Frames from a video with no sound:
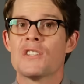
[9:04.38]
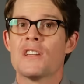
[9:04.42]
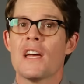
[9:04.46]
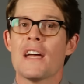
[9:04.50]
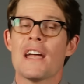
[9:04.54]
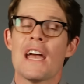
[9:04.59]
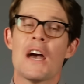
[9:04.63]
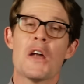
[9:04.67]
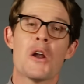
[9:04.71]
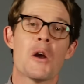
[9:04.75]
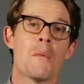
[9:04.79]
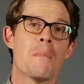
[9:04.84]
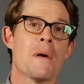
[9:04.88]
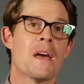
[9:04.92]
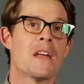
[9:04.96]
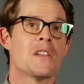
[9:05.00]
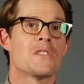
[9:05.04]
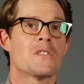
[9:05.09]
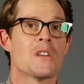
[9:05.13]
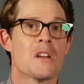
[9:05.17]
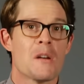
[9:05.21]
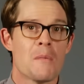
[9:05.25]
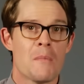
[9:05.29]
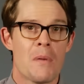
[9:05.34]
Check out our
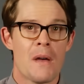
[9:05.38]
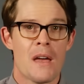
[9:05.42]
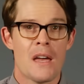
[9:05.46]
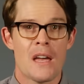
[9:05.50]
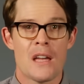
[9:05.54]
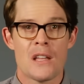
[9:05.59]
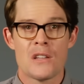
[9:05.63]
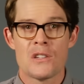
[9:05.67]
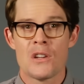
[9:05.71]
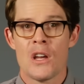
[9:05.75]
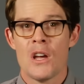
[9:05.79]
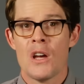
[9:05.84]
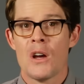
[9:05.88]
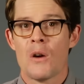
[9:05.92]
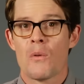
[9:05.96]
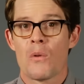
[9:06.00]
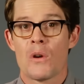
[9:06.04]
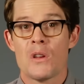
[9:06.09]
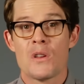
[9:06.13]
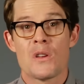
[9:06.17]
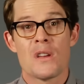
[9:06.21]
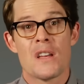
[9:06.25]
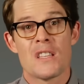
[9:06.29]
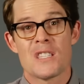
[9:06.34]
Patreon page
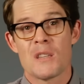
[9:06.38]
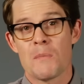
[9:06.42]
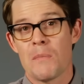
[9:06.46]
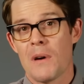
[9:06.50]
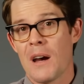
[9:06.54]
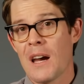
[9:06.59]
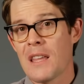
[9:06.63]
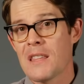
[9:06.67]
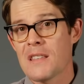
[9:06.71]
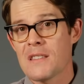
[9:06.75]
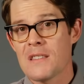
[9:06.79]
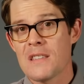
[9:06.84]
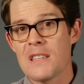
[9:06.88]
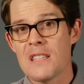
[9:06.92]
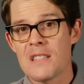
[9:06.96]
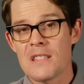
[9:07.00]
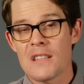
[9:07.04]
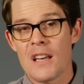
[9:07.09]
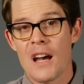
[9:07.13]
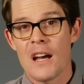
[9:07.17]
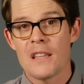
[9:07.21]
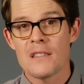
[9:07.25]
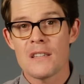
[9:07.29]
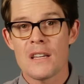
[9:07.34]
where you can get some behind the
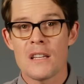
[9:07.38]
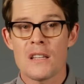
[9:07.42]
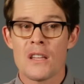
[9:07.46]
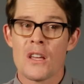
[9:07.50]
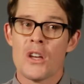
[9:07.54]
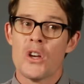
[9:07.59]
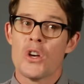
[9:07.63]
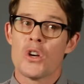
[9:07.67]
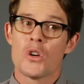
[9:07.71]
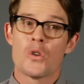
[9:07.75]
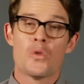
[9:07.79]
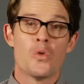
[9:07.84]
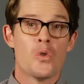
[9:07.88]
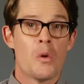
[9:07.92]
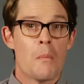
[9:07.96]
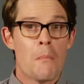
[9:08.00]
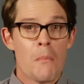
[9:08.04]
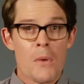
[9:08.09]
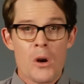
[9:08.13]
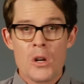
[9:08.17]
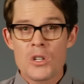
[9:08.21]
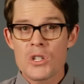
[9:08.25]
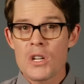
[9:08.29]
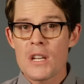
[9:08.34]
scenes content, cool
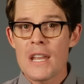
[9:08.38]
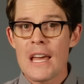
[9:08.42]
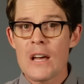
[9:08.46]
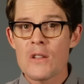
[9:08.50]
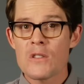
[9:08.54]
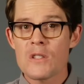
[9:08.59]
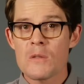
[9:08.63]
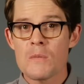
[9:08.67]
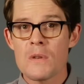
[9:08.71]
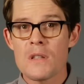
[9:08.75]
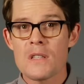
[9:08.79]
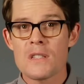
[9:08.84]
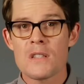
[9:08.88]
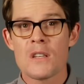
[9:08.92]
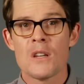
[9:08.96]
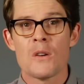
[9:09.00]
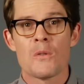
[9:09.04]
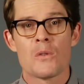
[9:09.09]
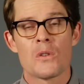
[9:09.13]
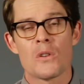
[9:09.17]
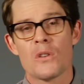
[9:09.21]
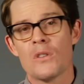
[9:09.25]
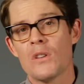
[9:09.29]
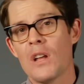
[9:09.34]
merch announcements.
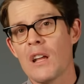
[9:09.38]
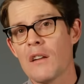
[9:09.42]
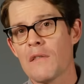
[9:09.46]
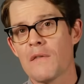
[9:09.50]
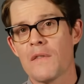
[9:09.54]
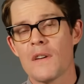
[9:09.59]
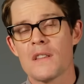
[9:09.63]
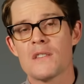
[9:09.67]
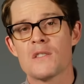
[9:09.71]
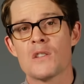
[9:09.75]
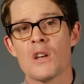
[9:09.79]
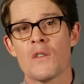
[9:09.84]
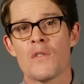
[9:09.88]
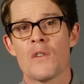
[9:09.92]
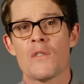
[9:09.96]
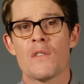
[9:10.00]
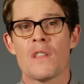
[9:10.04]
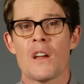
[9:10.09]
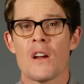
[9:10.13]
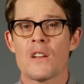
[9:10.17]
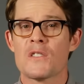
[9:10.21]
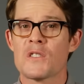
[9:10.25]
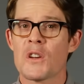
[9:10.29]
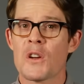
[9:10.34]
We're doing a lot of fun stuff over
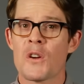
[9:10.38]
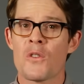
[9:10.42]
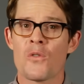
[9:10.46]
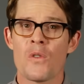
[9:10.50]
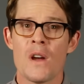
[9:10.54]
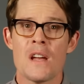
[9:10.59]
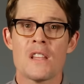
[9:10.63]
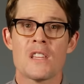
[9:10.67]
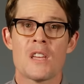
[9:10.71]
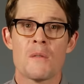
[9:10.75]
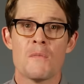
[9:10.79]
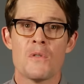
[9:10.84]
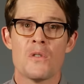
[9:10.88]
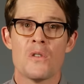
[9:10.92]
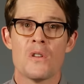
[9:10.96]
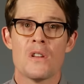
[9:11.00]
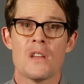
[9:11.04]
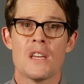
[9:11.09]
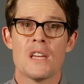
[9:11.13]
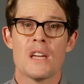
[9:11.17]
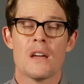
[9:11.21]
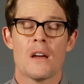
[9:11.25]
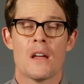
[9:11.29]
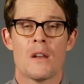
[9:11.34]
there. It's a great
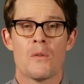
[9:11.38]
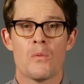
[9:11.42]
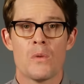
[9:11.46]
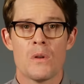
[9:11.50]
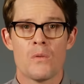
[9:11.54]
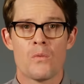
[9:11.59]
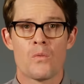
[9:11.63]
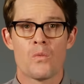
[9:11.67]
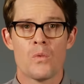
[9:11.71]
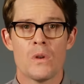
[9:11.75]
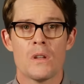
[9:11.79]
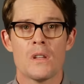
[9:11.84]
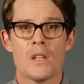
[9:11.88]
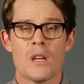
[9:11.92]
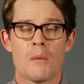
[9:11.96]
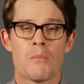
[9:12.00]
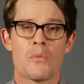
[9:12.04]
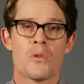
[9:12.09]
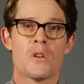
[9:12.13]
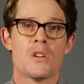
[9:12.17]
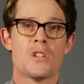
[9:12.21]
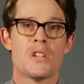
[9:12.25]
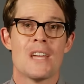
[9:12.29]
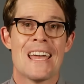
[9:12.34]
community and we really
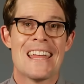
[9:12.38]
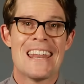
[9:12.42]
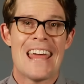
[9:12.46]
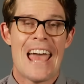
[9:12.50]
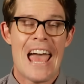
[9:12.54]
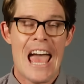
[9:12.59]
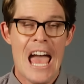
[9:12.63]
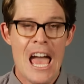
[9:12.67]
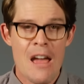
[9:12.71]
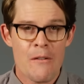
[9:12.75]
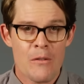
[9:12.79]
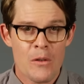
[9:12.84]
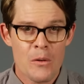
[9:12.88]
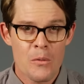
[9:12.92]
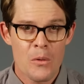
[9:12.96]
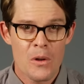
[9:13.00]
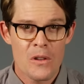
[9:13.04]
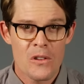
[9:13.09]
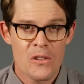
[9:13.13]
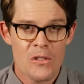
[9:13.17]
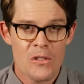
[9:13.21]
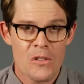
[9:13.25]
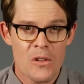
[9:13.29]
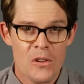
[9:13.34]
appreciate
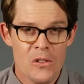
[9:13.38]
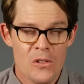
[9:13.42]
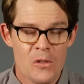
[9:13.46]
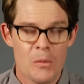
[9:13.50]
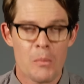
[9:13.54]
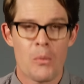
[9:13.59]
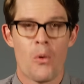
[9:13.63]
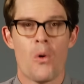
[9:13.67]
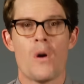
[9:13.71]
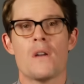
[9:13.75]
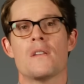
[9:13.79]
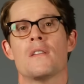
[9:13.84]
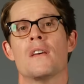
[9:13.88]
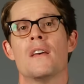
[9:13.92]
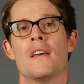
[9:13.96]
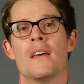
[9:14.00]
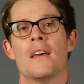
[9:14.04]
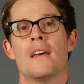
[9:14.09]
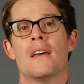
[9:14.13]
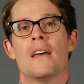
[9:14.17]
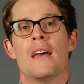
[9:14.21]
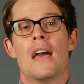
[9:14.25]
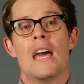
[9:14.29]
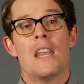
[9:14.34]
everyone's support.
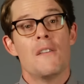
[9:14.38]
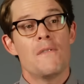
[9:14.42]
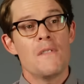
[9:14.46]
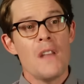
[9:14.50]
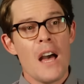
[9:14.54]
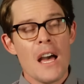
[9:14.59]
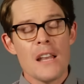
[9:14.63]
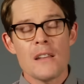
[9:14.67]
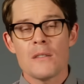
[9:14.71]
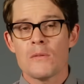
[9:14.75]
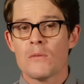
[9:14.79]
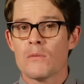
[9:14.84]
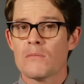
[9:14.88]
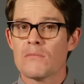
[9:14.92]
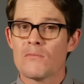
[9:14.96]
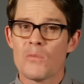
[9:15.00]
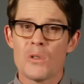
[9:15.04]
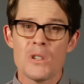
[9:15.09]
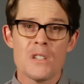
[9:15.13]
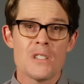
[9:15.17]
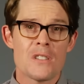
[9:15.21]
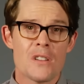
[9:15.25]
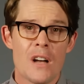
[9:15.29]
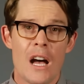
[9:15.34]
And if not,
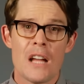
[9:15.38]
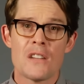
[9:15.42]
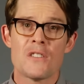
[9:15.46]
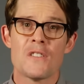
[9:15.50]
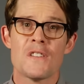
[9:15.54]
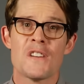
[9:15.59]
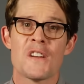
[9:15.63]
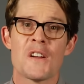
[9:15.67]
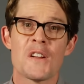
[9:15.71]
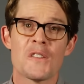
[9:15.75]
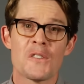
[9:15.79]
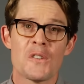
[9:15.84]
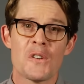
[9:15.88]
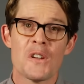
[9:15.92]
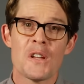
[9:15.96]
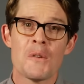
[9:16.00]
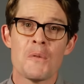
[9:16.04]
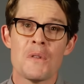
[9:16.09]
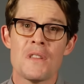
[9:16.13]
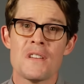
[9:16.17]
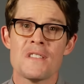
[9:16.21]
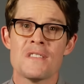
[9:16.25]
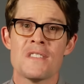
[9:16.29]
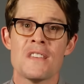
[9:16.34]
we're just glad you're here learning
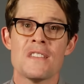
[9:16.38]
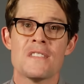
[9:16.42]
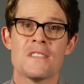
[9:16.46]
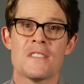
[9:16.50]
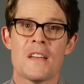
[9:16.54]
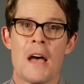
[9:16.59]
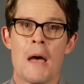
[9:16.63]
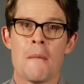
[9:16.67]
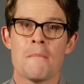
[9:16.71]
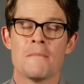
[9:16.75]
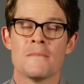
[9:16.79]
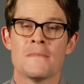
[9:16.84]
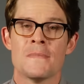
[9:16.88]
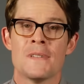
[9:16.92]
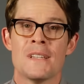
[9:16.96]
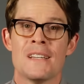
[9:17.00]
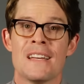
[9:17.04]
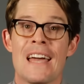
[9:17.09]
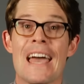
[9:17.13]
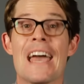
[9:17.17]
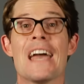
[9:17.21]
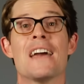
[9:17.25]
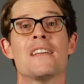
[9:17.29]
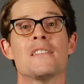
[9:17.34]
with us this time.
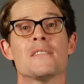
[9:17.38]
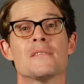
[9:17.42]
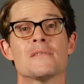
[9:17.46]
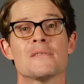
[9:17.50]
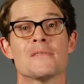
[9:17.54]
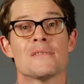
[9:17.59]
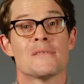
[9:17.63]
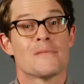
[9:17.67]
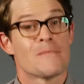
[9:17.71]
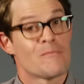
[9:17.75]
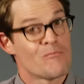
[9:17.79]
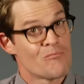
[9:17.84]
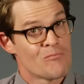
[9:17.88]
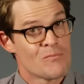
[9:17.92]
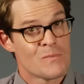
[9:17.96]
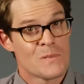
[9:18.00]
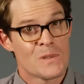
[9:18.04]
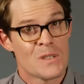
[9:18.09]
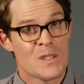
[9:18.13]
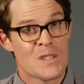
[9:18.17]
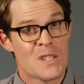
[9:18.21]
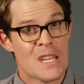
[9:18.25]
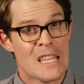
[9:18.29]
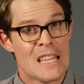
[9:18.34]
And
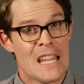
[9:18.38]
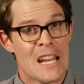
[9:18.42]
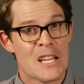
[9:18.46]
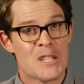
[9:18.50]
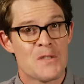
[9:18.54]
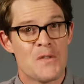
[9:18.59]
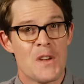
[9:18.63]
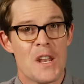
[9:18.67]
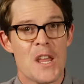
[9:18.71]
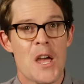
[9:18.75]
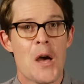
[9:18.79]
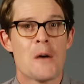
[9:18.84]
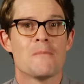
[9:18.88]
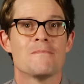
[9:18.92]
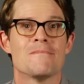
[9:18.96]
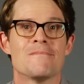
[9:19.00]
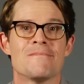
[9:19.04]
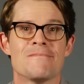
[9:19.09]
see you in the next video.